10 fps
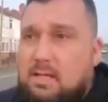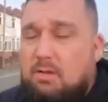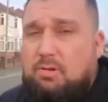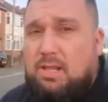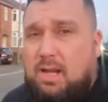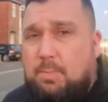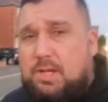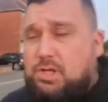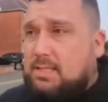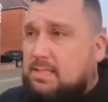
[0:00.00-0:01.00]
I really like the
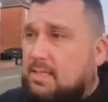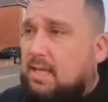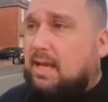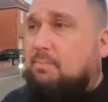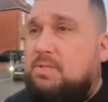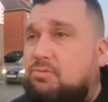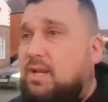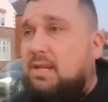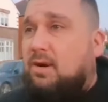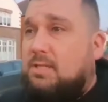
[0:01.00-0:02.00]
Beeches. It's a
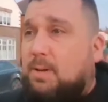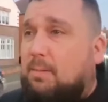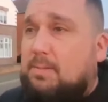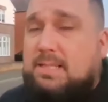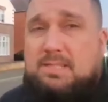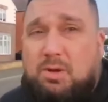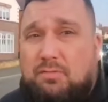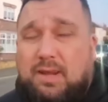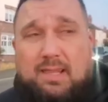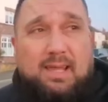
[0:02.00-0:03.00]
really nice pub. So it's dog
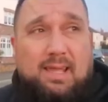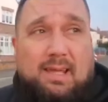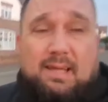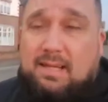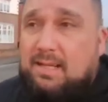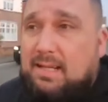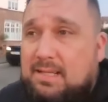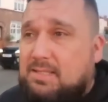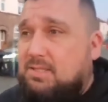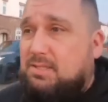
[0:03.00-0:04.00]
friendly.
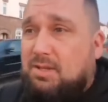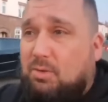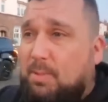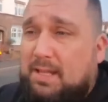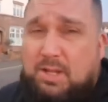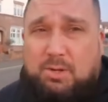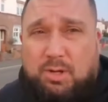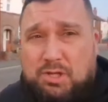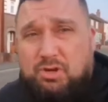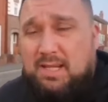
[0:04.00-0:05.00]
Dog menu,
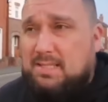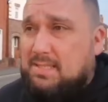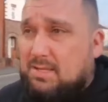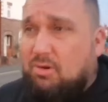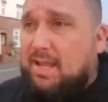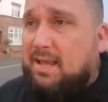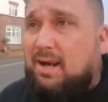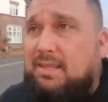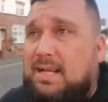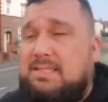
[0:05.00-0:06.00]
doggy treats. Great
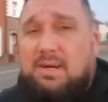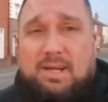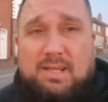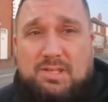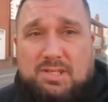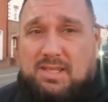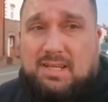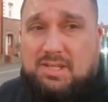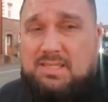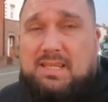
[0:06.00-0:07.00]
garden outside. Just
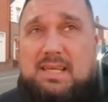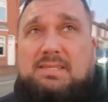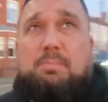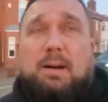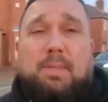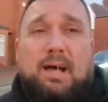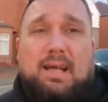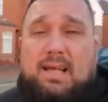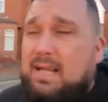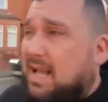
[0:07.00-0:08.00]
a decent pub,
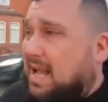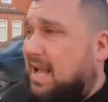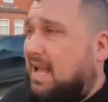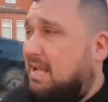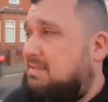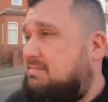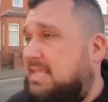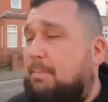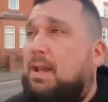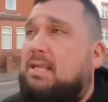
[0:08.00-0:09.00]
that.
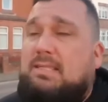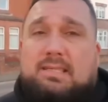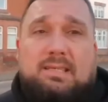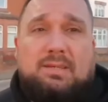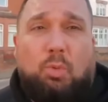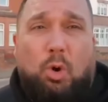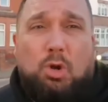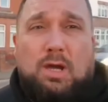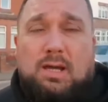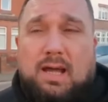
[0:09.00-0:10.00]
10 minutes walk